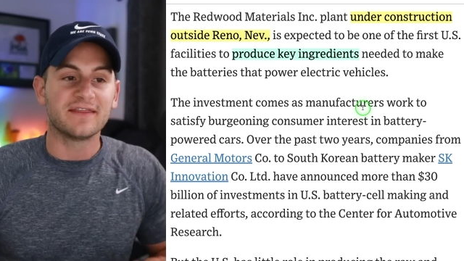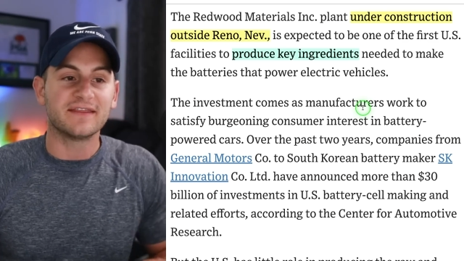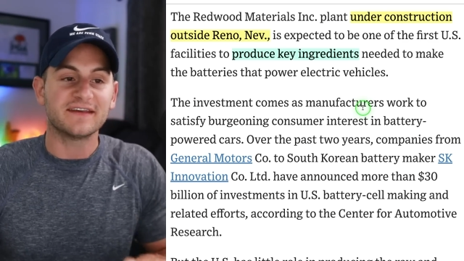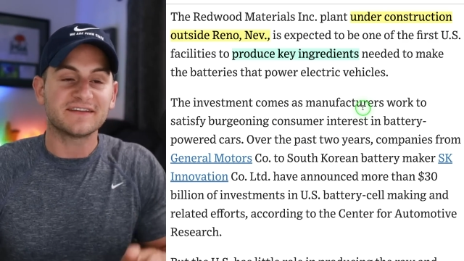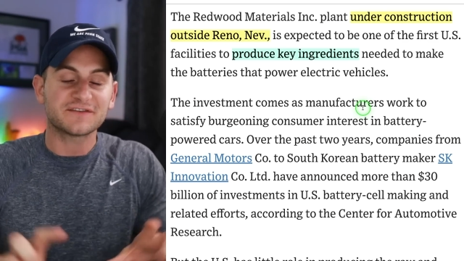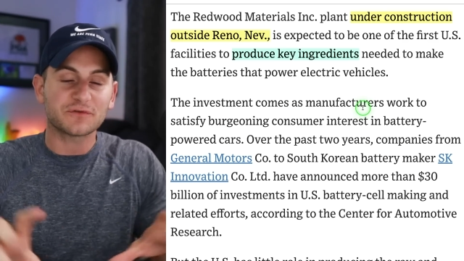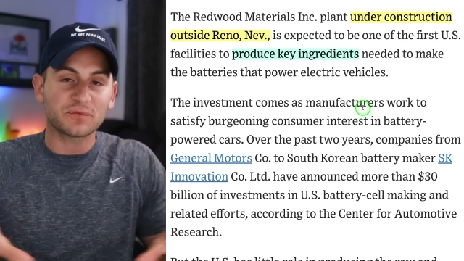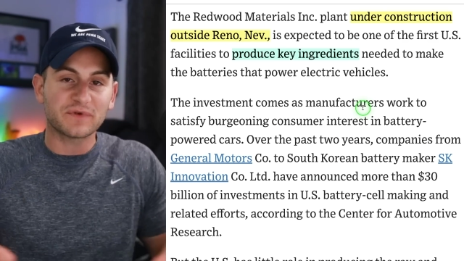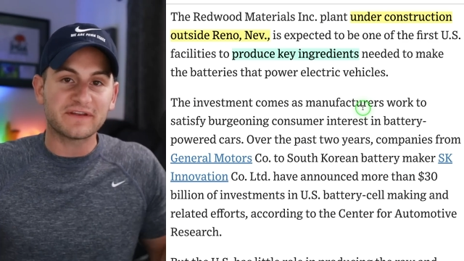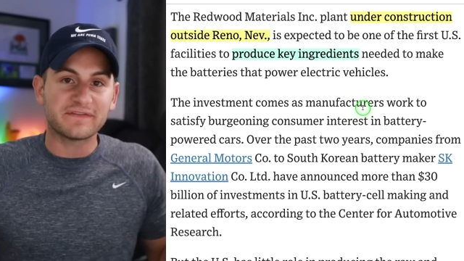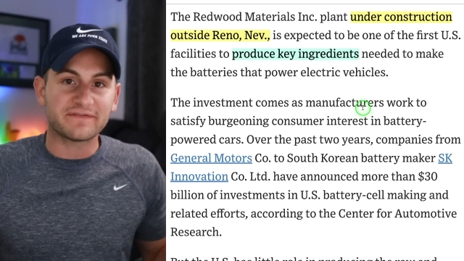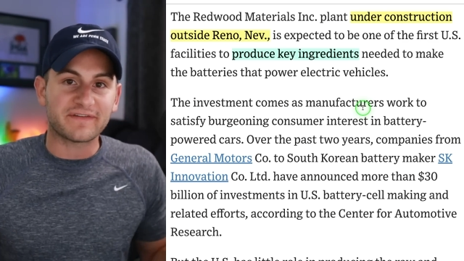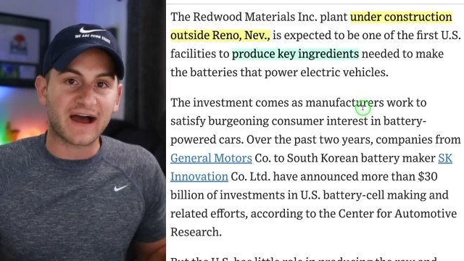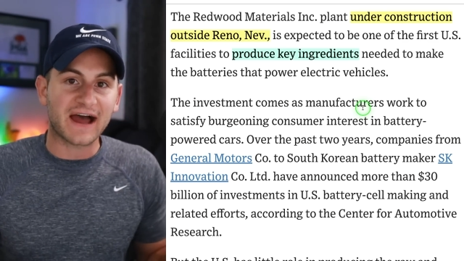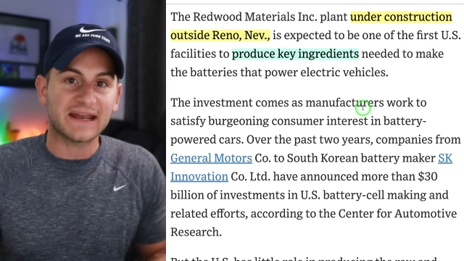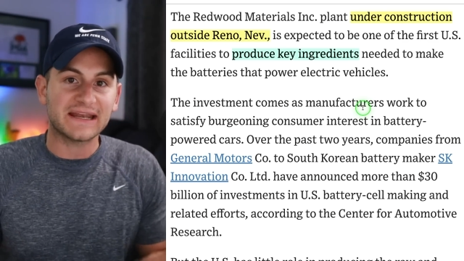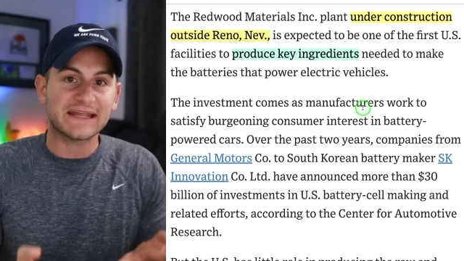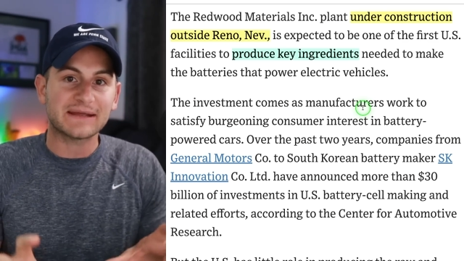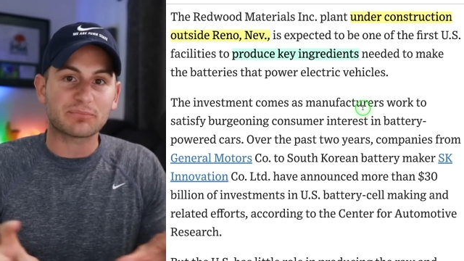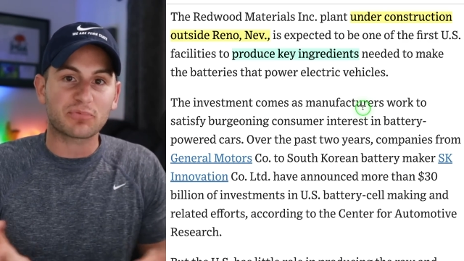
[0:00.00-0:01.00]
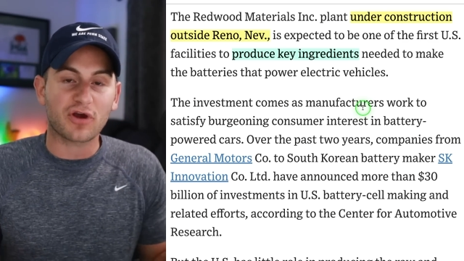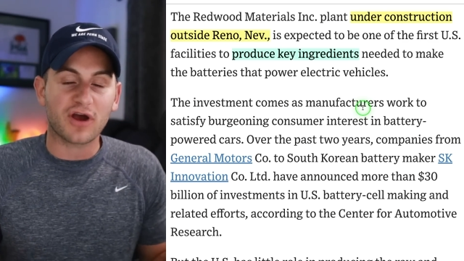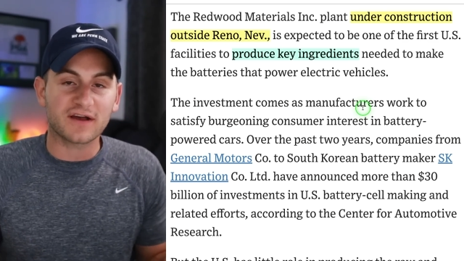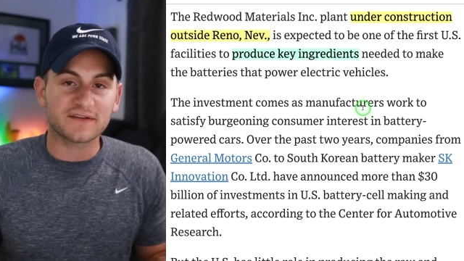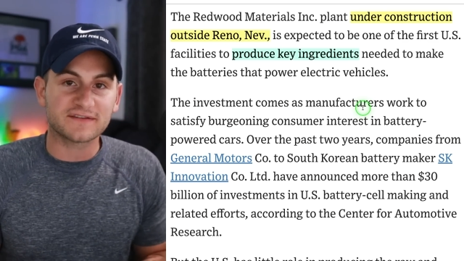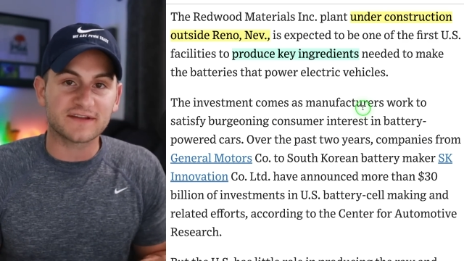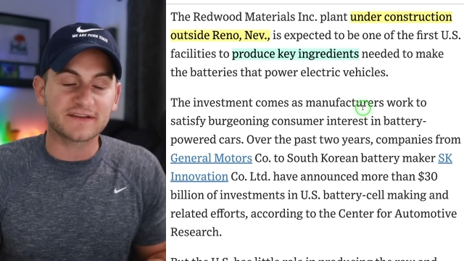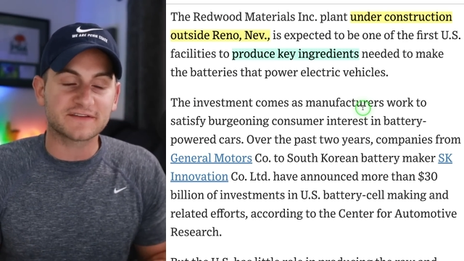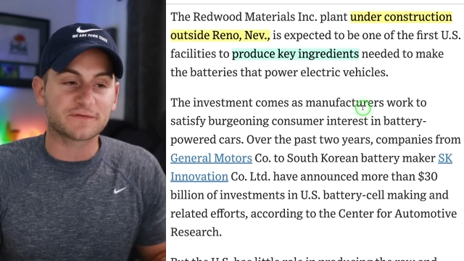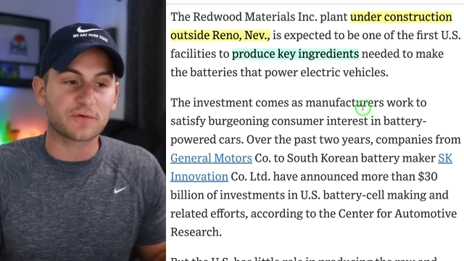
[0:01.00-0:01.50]
this refining
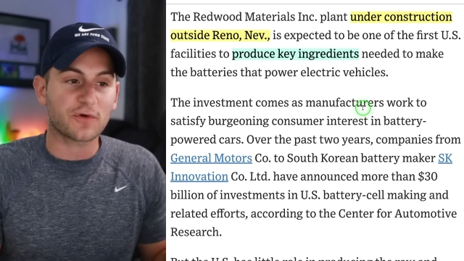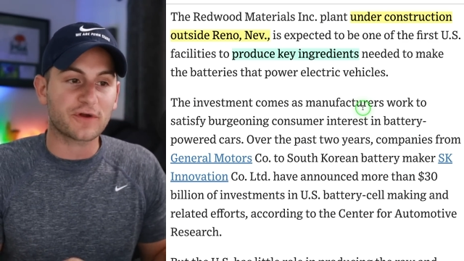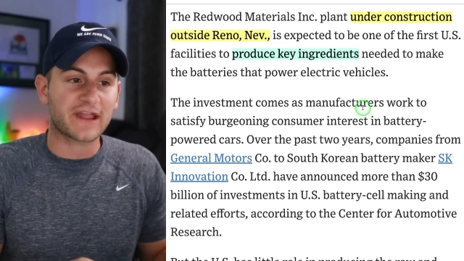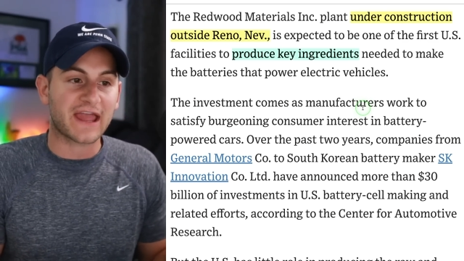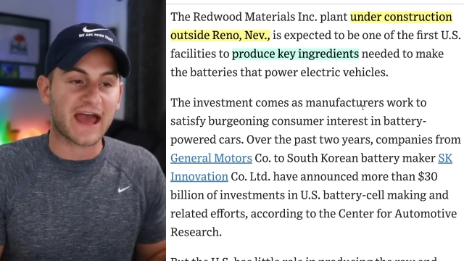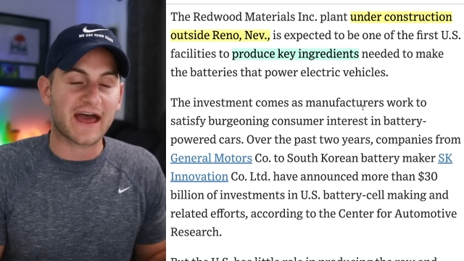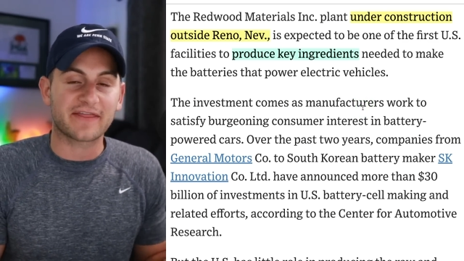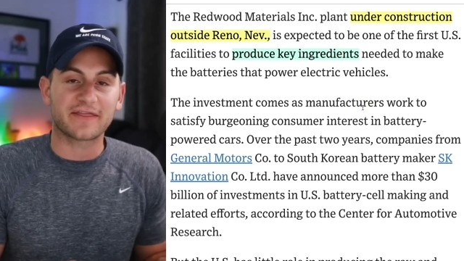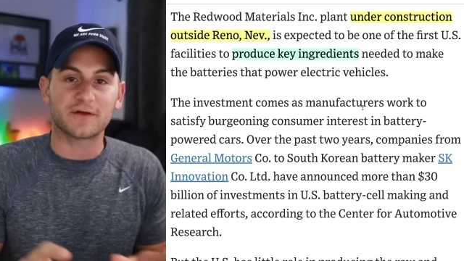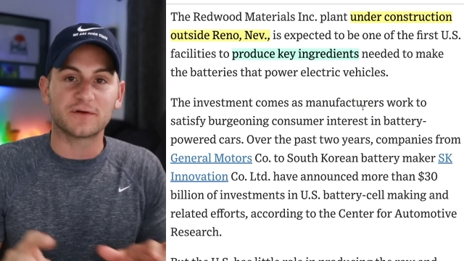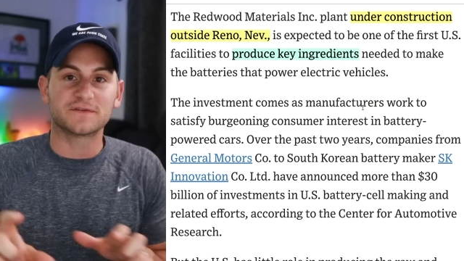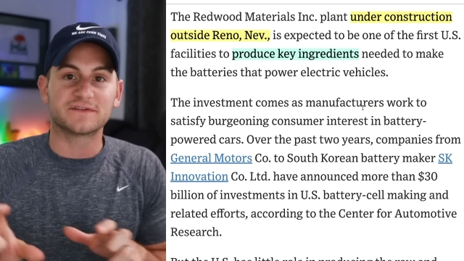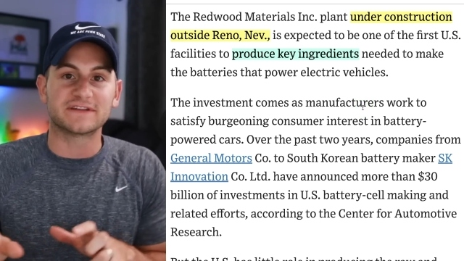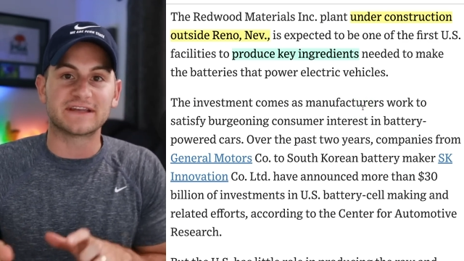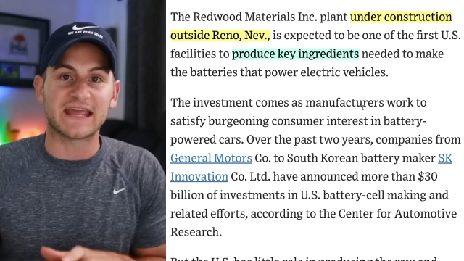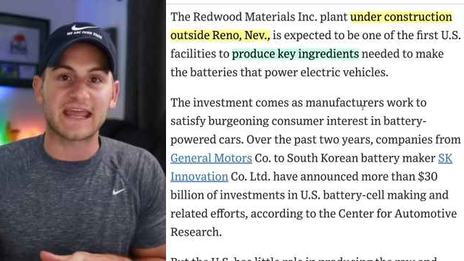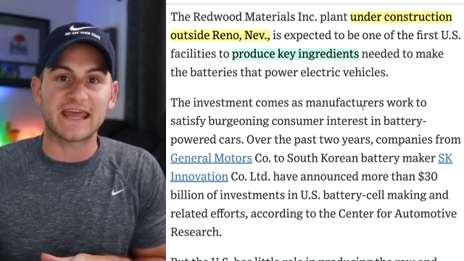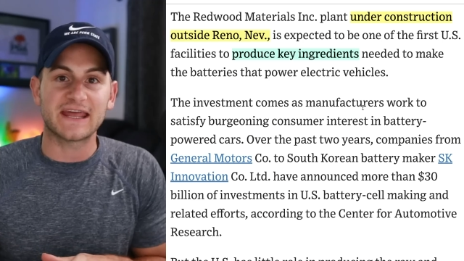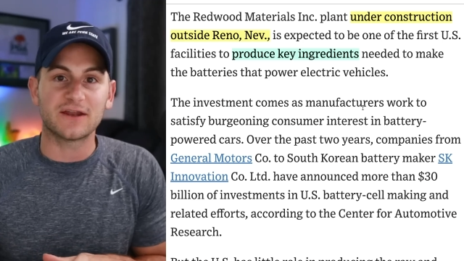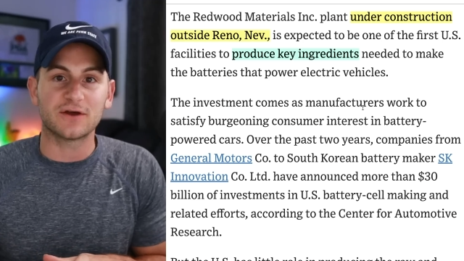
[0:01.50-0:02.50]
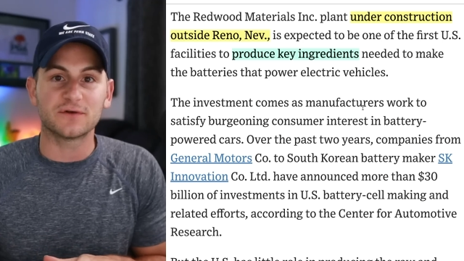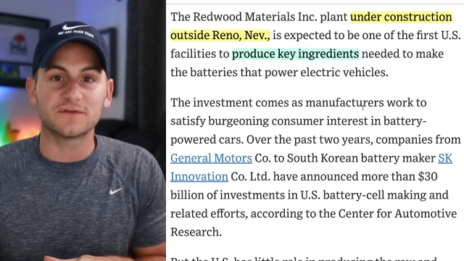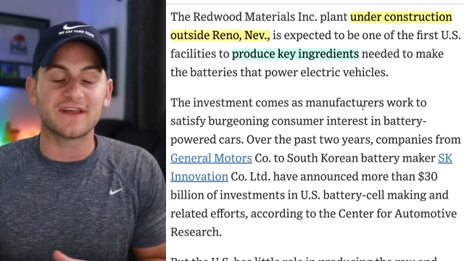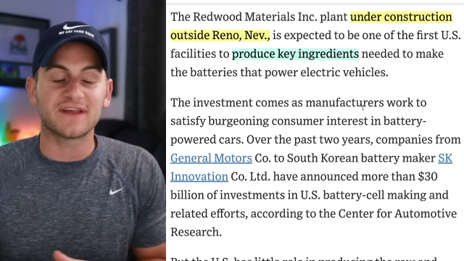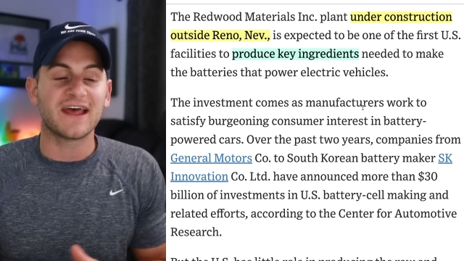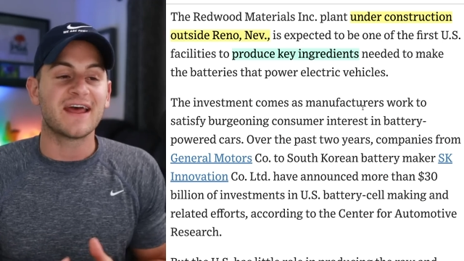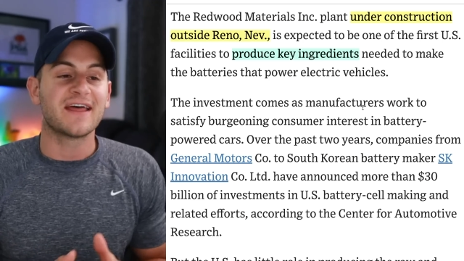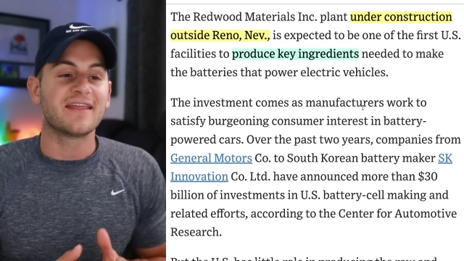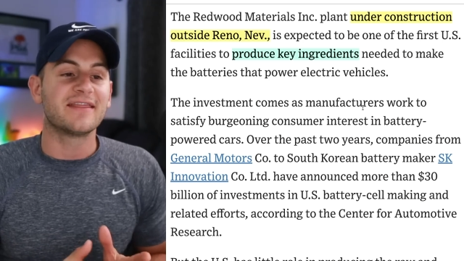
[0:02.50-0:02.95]
process for cathodes and anodes